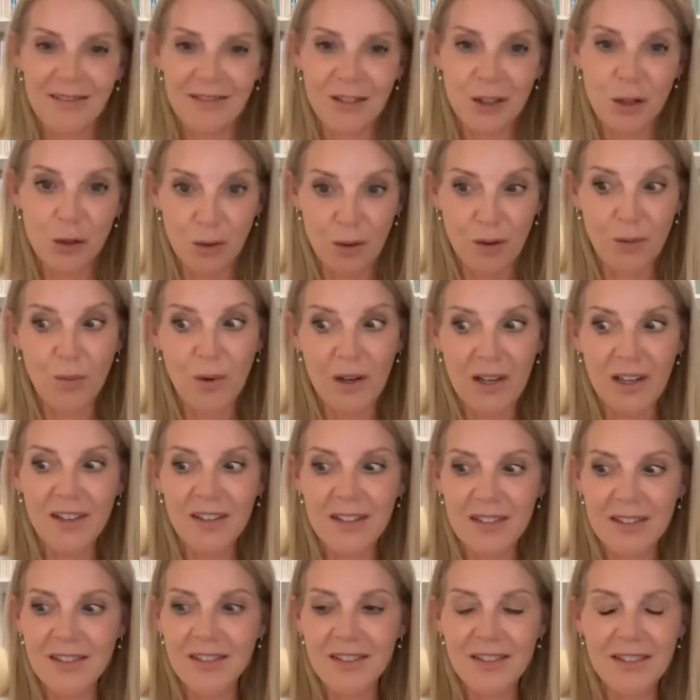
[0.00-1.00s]
Your
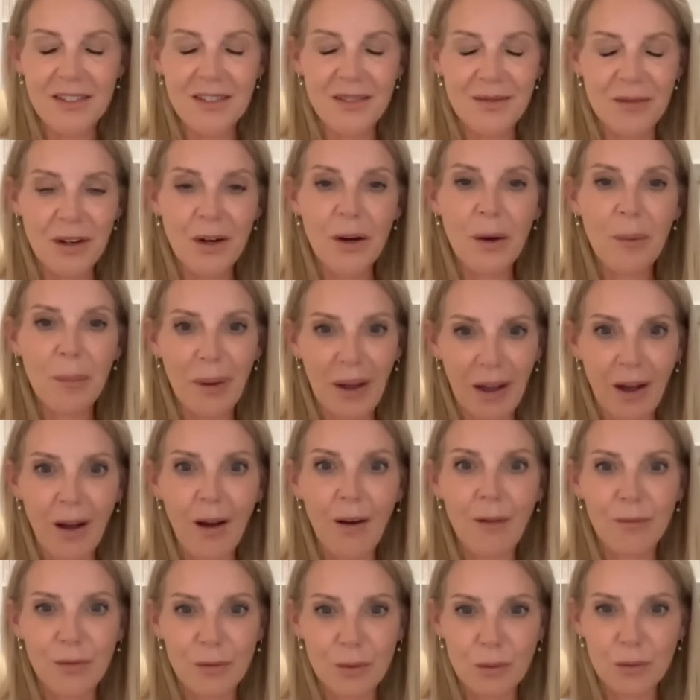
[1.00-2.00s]
awareness is very
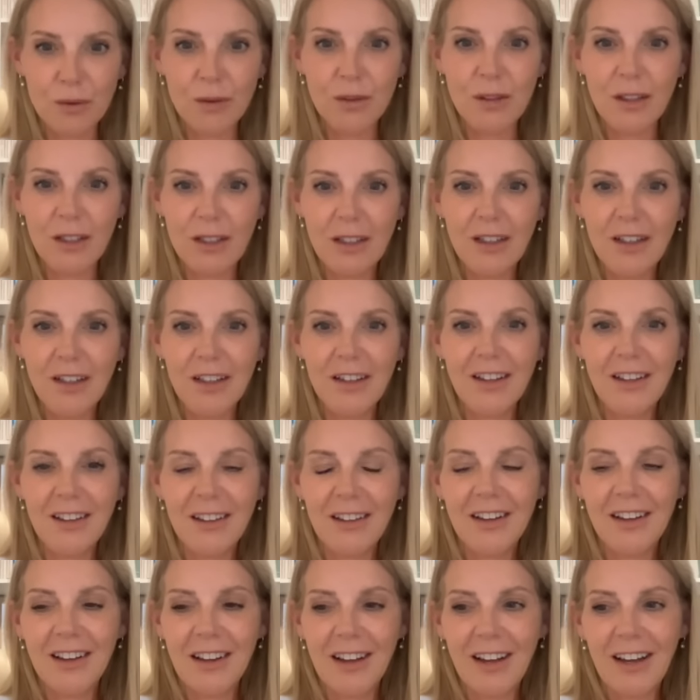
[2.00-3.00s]
powerful.
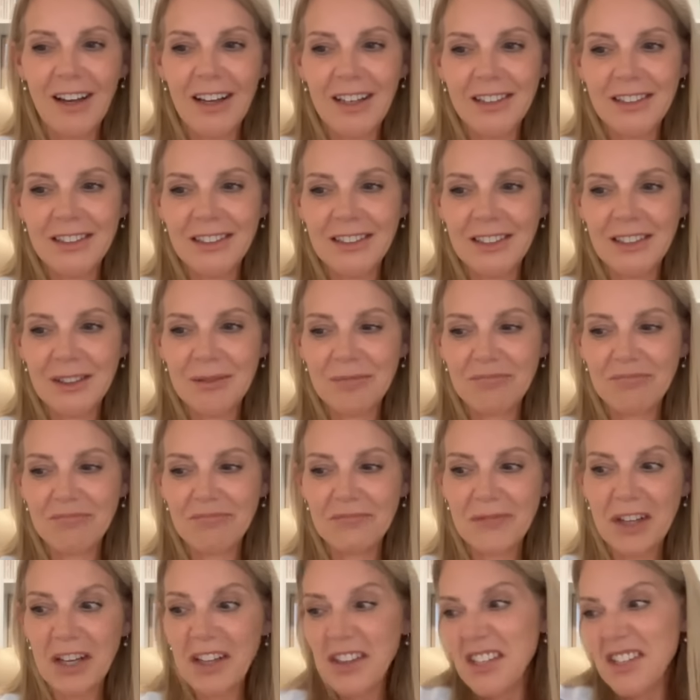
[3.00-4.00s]

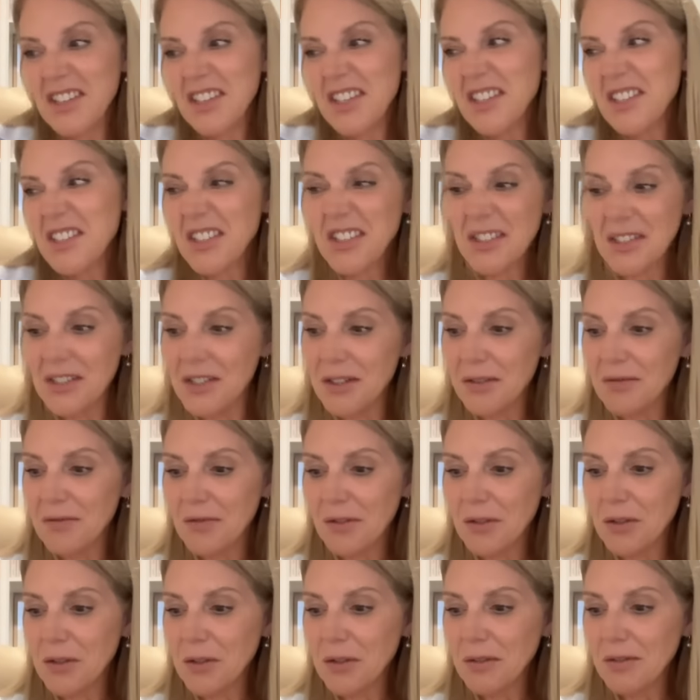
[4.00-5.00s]
And I think there's just a
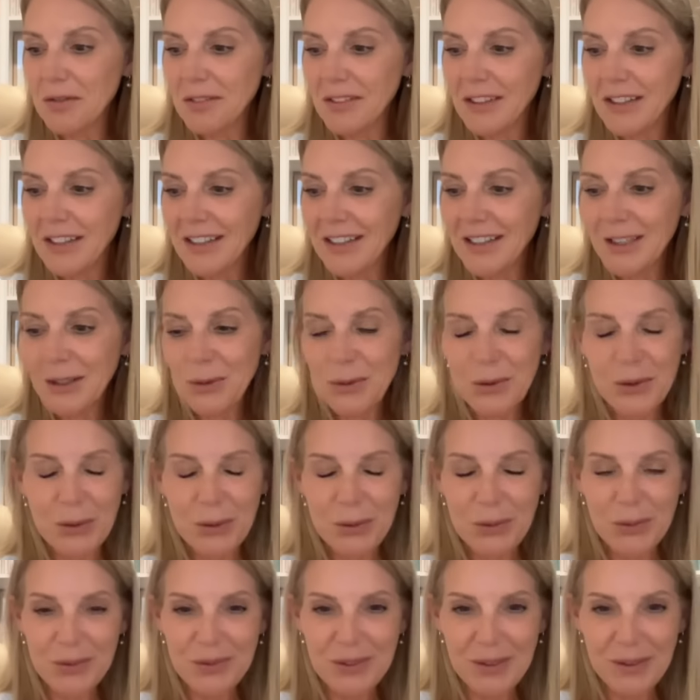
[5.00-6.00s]
few little
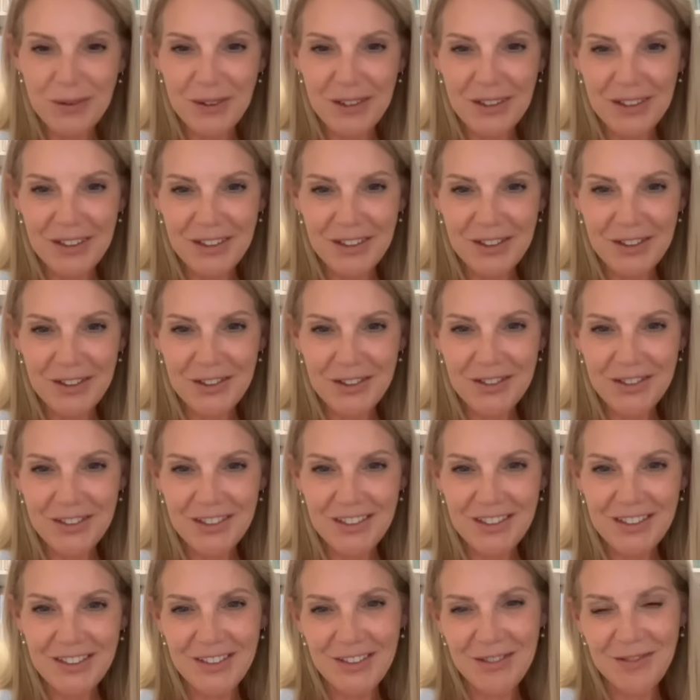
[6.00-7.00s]
tools that we can use
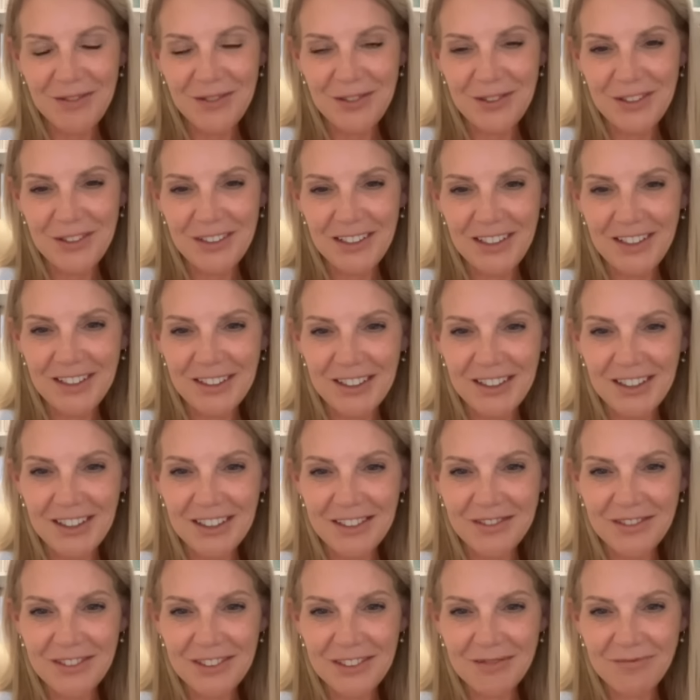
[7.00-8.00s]
to infuse our
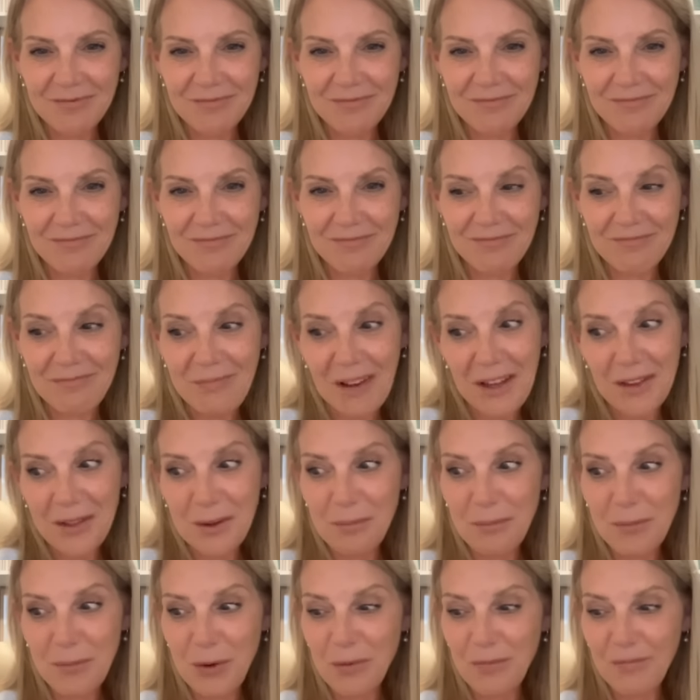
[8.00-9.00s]
lives, make
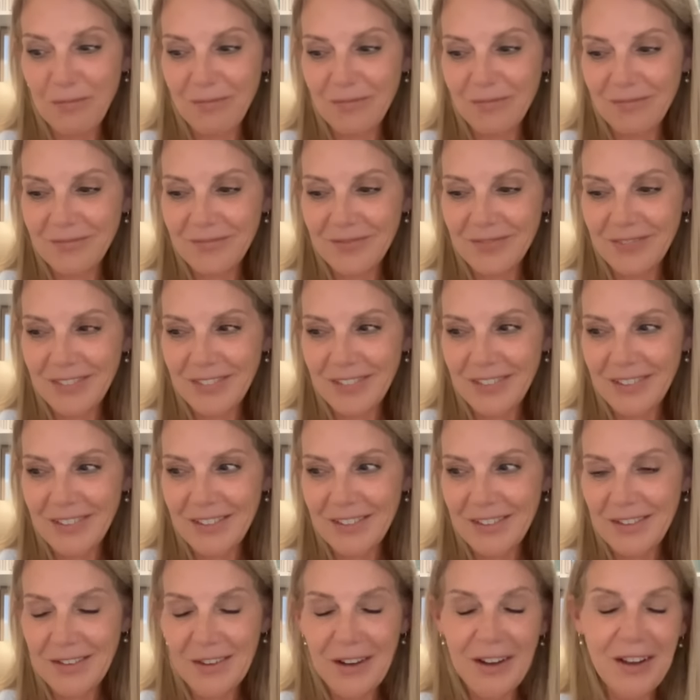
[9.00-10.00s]
them,
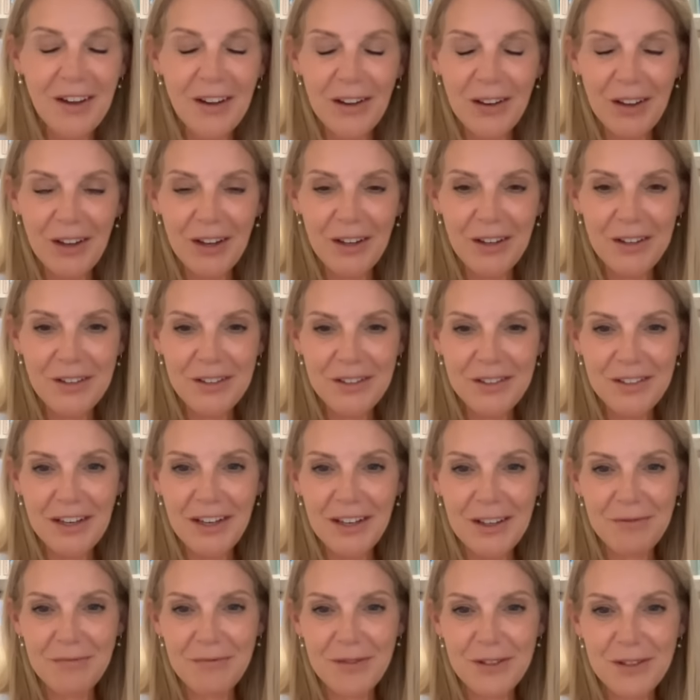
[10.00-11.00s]
like you
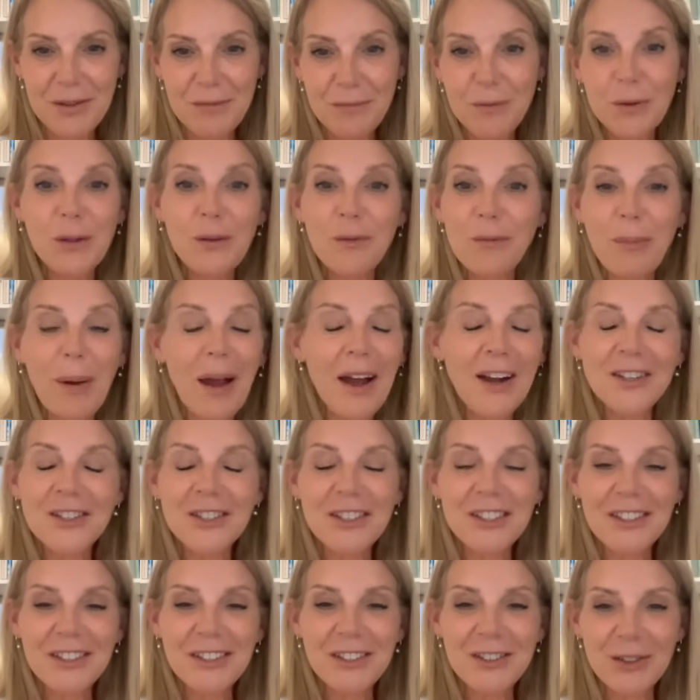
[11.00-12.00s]
say, just full of
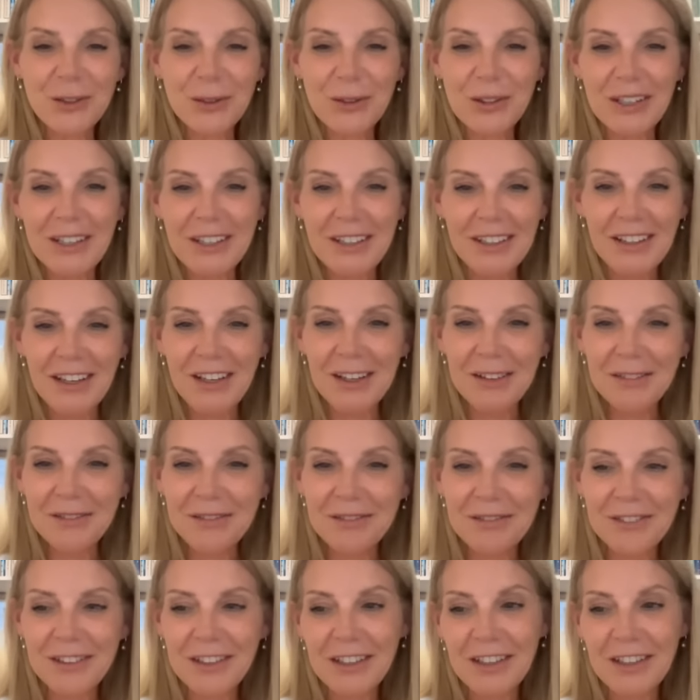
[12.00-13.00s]
passion and joy and love.